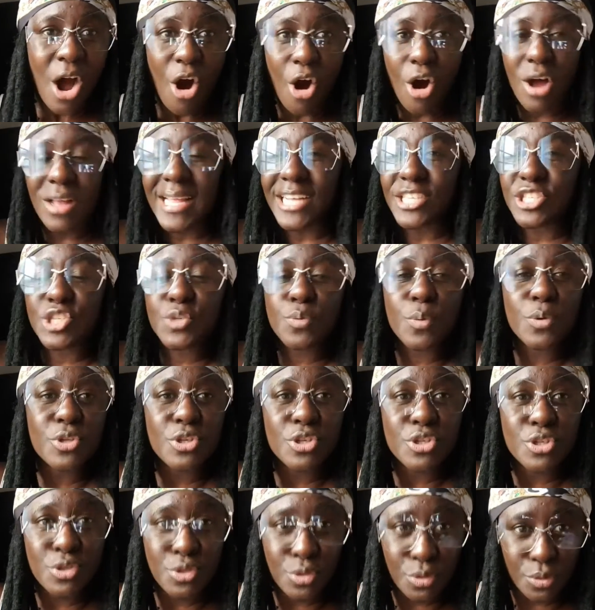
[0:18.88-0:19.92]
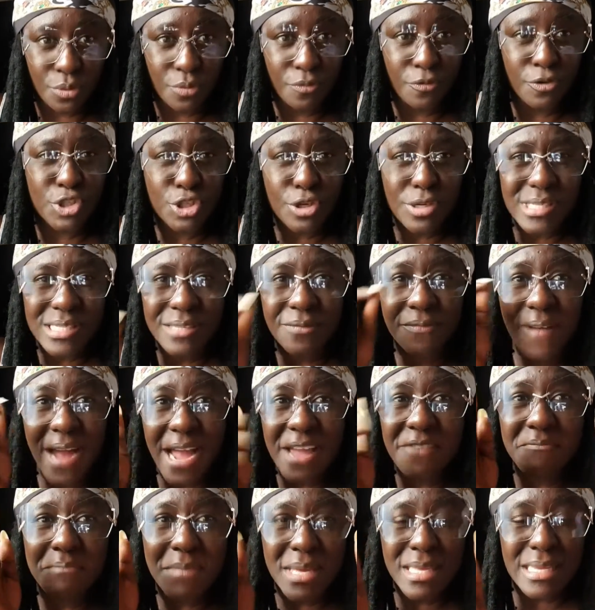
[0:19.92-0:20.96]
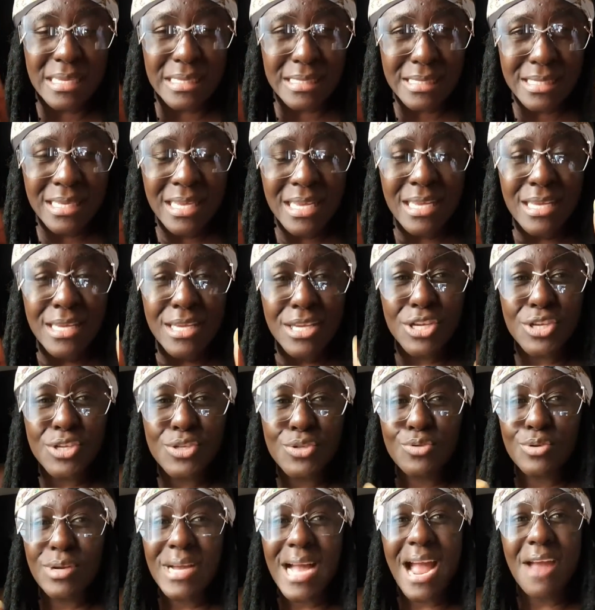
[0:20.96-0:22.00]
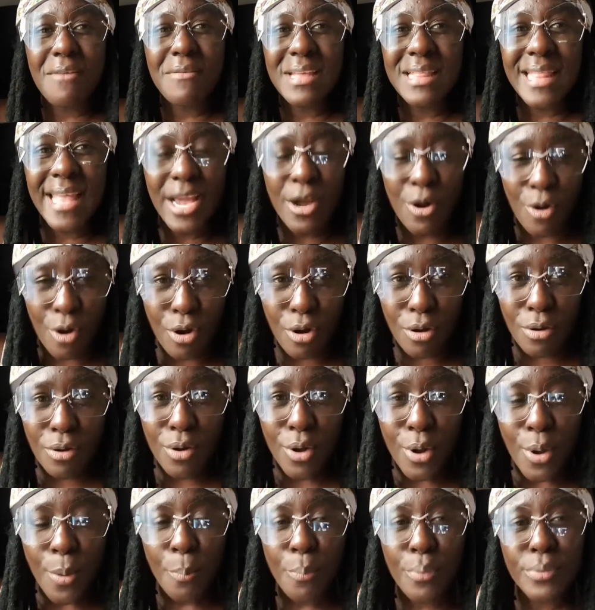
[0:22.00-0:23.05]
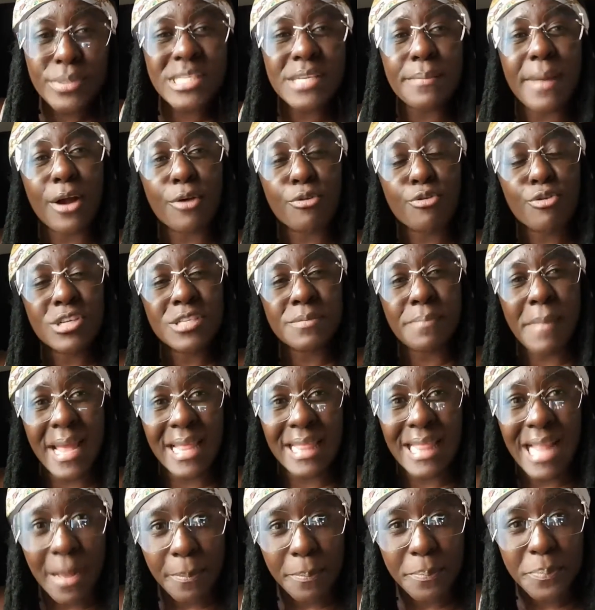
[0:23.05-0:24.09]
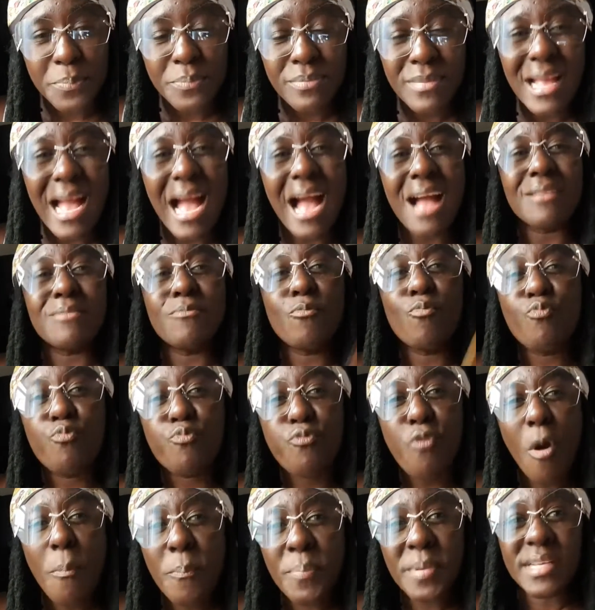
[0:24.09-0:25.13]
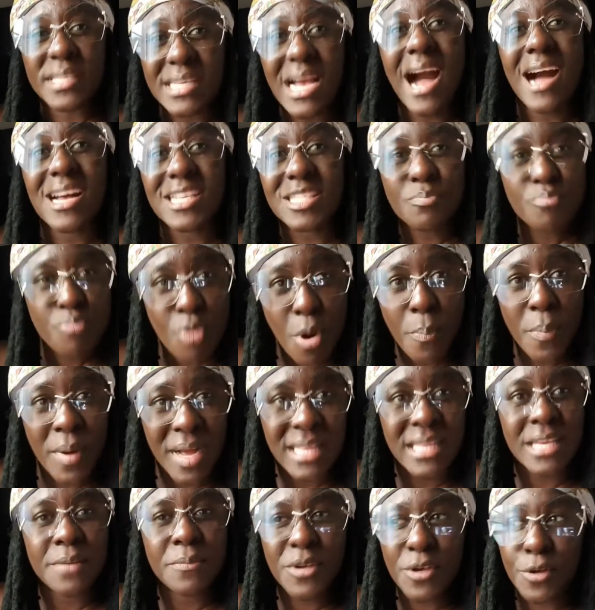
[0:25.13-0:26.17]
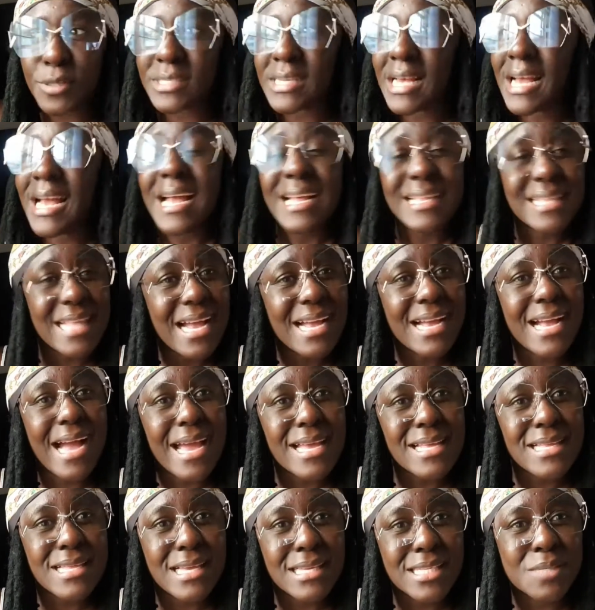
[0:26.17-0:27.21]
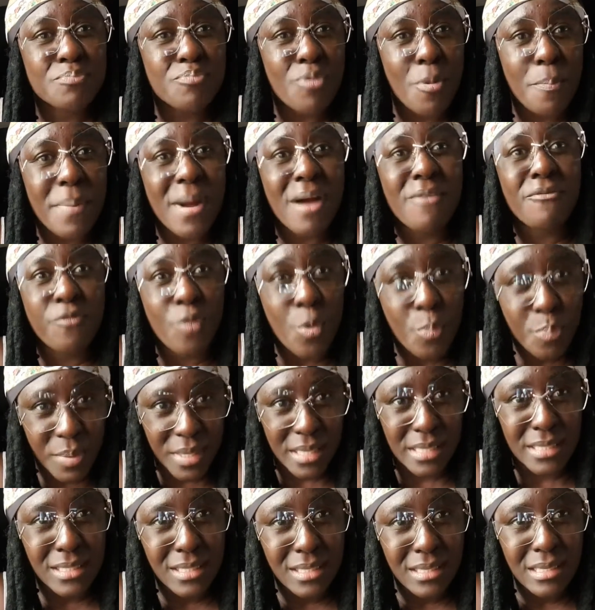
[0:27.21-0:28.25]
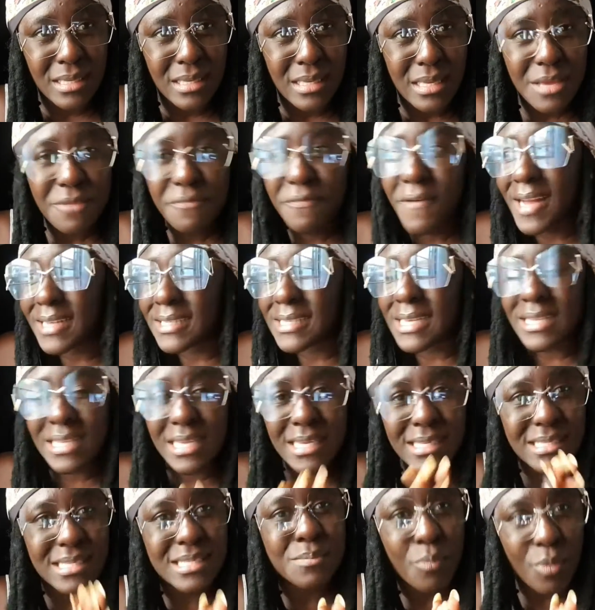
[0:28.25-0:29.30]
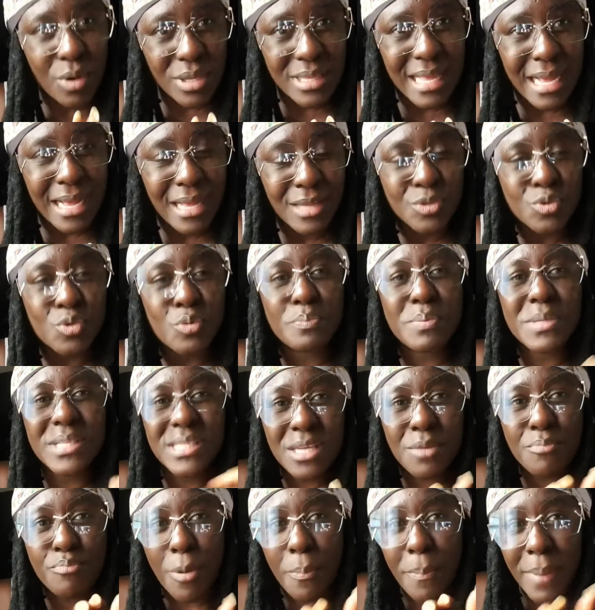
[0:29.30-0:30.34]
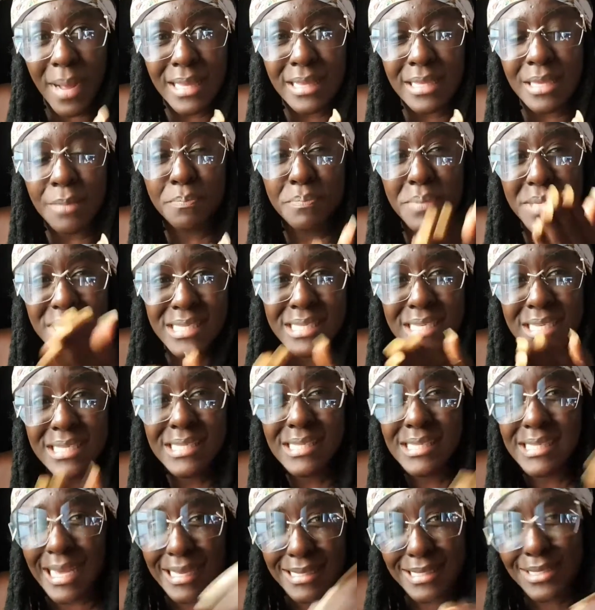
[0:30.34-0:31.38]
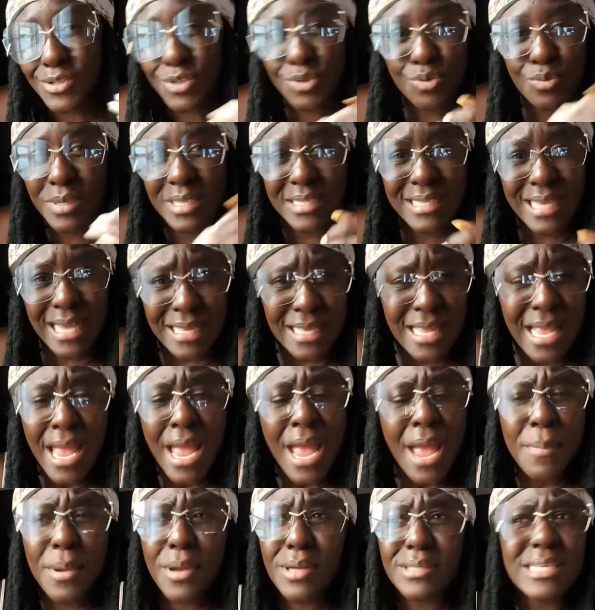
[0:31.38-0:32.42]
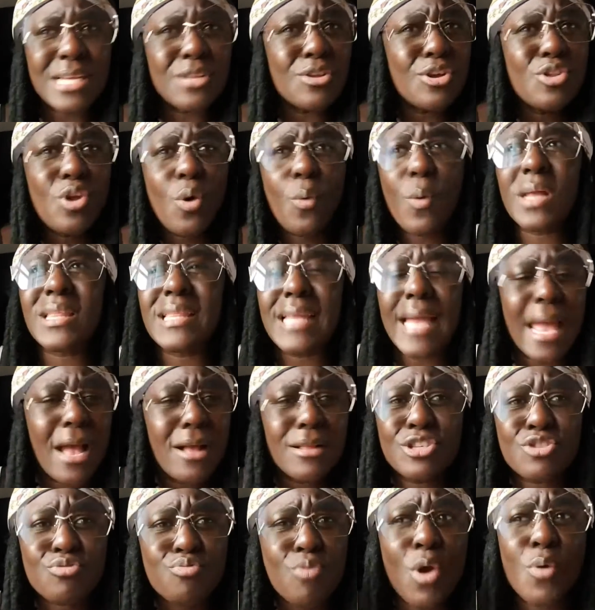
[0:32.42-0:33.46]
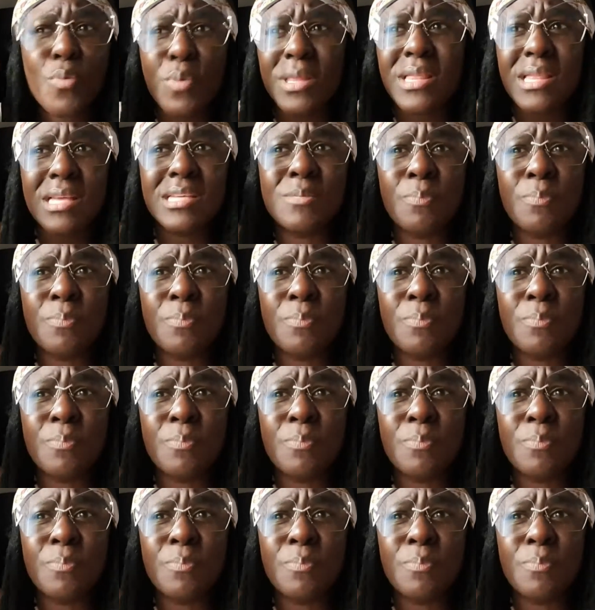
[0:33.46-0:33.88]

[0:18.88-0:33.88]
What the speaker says: all I just want to do for just 5 minutes is to carry Laycon, put him across my lap, and whoop his ass properly, because that guy needs proper whooping. In fact, he needs his mother to beat him properly, beat incense into his head, because I don't know what the hell is wrong with